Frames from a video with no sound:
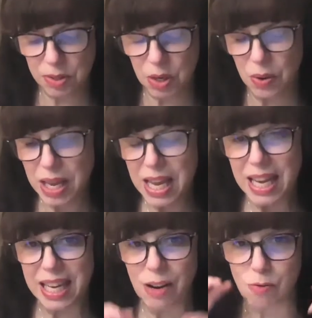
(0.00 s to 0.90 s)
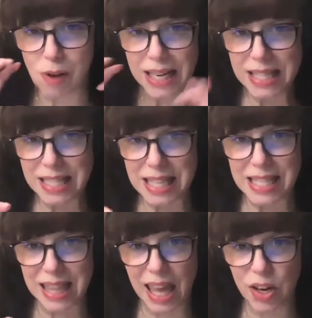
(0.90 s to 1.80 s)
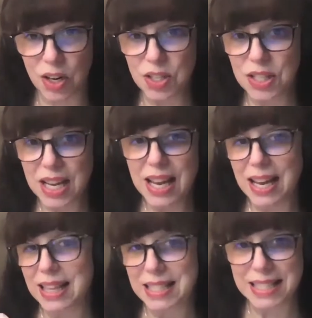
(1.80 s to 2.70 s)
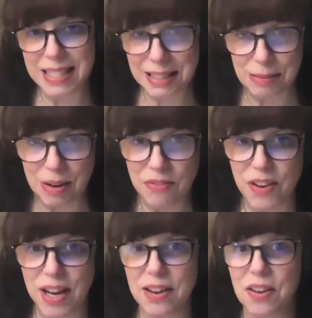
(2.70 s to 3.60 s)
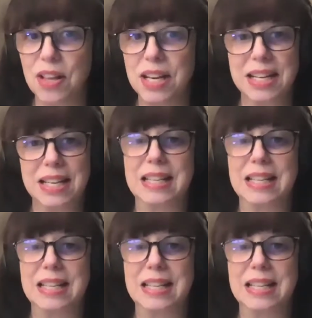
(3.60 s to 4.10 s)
So he writes these letters and then sticks them in a file, and it